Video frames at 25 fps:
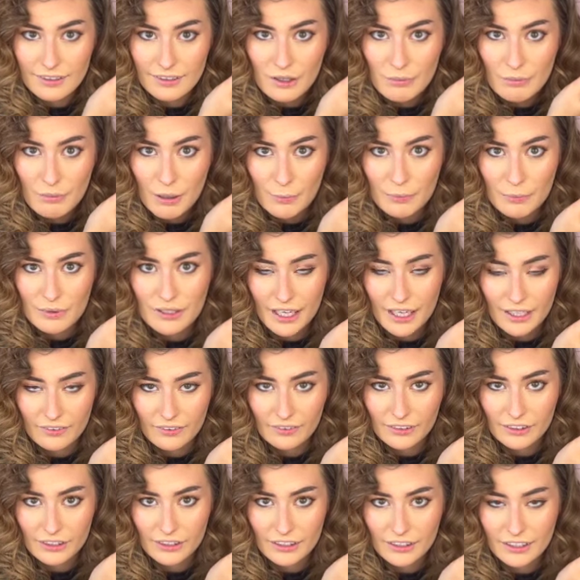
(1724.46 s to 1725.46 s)
puppy
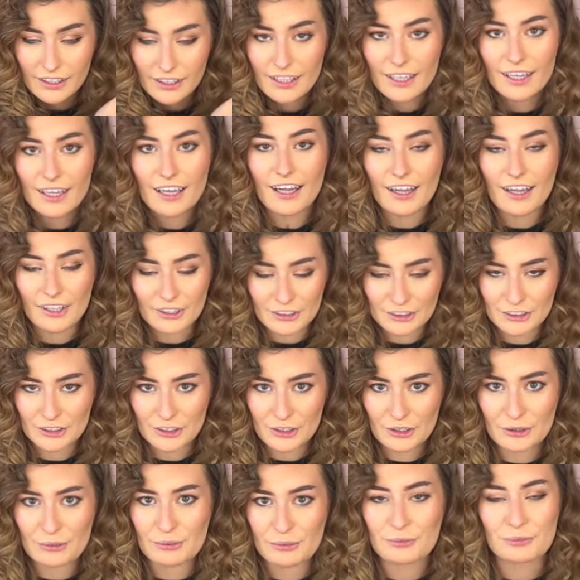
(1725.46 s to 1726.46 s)
eyeliner. I'll show
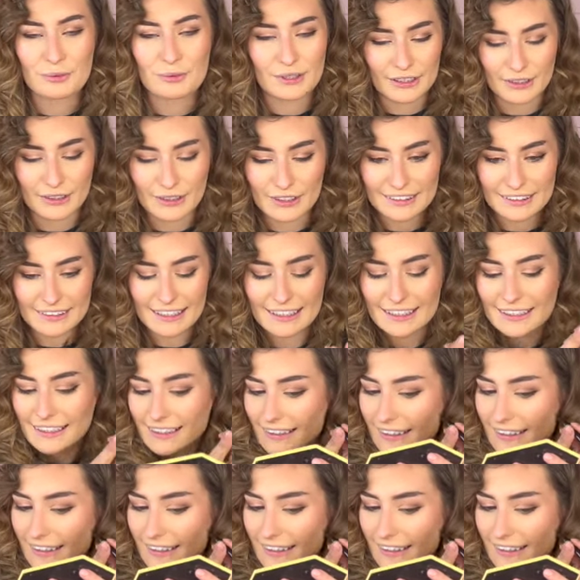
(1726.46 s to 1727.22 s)
you what it looks like.